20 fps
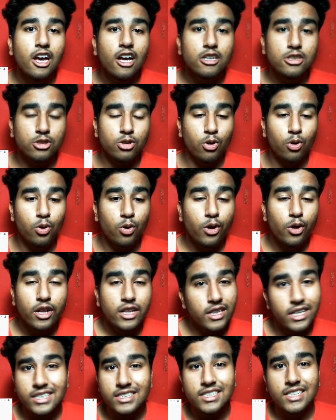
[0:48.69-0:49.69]
So
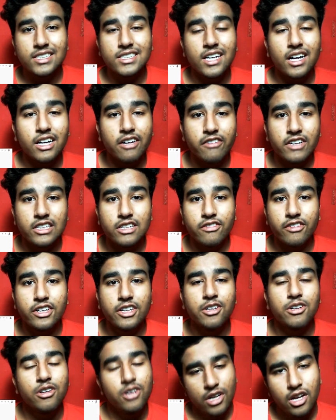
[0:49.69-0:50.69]
let's get started with the
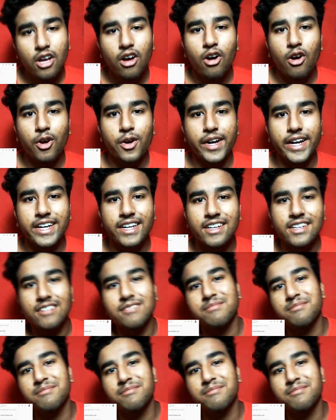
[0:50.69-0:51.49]
video. All right.